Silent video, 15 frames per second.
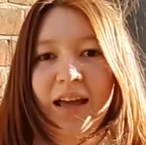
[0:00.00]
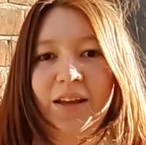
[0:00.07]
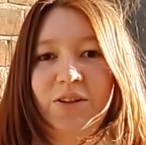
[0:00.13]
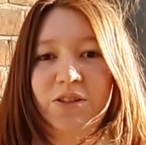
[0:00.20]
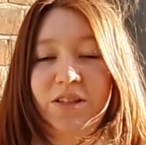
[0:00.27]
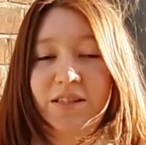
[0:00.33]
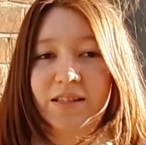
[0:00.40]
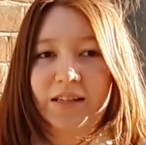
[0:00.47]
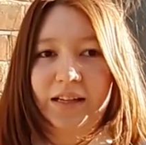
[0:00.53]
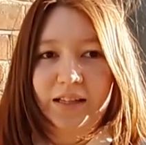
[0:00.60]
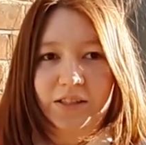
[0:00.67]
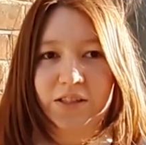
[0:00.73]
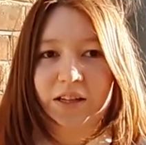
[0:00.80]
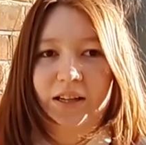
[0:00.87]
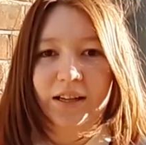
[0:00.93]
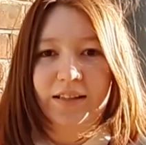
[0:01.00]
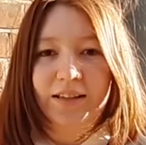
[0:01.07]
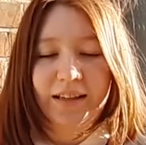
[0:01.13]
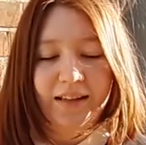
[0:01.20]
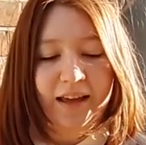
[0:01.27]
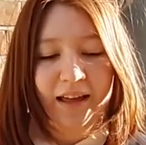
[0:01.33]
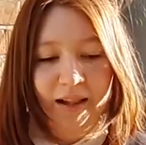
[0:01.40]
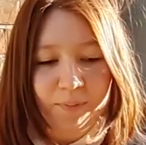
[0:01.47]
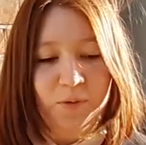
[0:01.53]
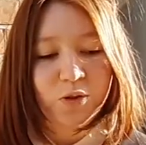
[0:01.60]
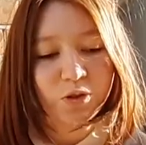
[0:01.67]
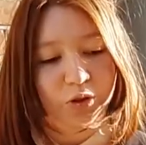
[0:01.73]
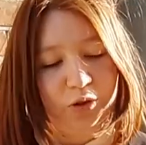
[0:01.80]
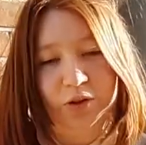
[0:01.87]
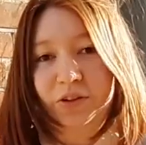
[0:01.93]
You just need, to, eh, they help you
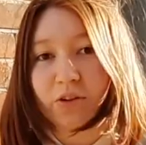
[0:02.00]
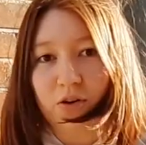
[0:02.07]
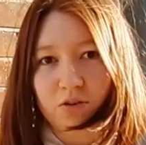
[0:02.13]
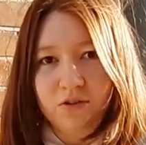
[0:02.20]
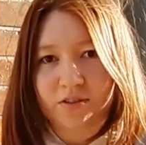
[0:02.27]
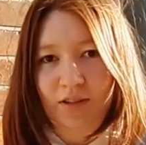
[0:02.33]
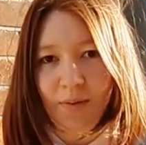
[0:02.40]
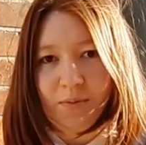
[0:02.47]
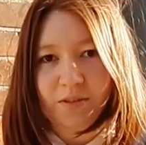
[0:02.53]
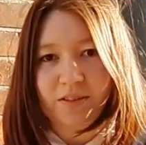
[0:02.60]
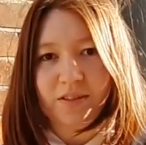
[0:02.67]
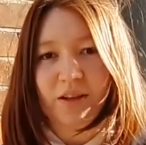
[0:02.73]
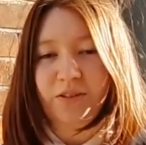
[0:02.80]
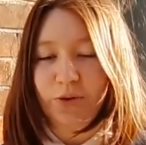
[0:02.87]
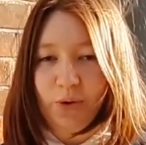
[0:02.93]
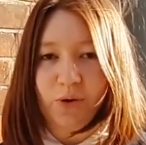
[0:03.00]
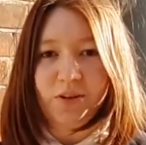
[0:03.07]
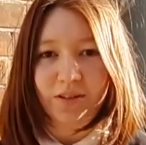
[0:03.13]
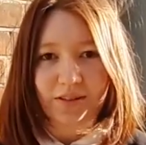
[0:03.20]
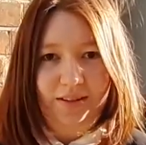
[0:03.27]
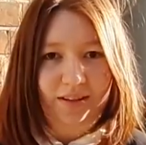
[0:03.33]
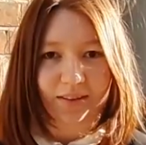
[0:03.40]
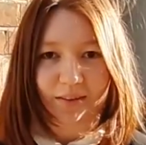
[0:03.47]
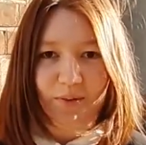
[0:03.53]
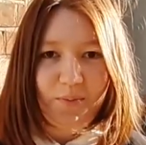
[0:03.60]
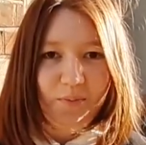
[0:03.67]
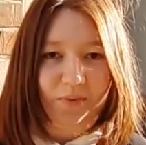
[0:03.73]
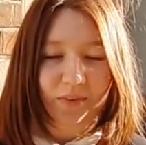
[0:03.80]
to learn the concepts so you understand them.